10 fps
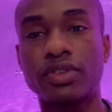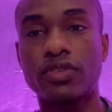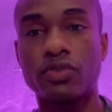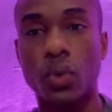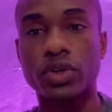
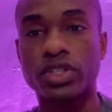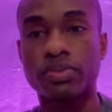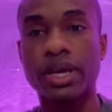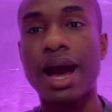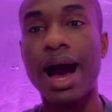force
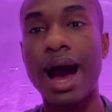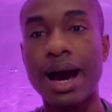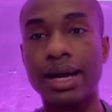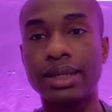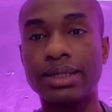
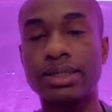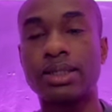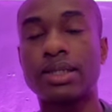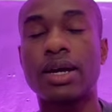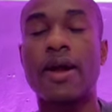behind
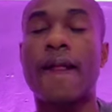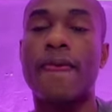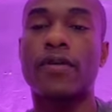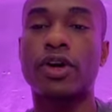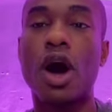
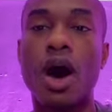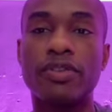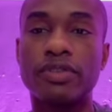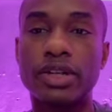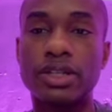
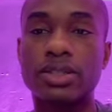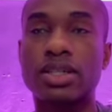confidence.